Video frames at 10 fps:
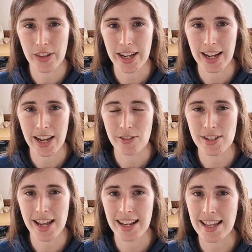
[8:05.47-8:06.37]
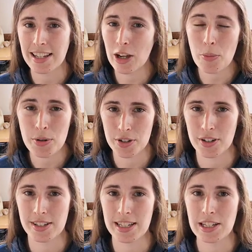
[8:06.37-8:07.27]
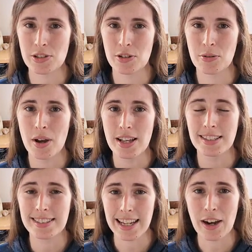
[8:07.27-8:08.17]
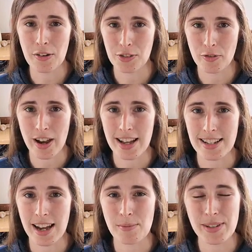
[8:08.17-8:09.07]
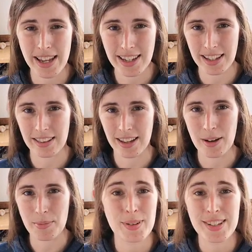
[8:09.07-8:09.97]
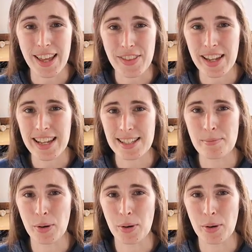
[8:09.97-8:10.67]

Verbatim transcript: on that account and any opportunity to stay out of the red, I'm taking that because I think it's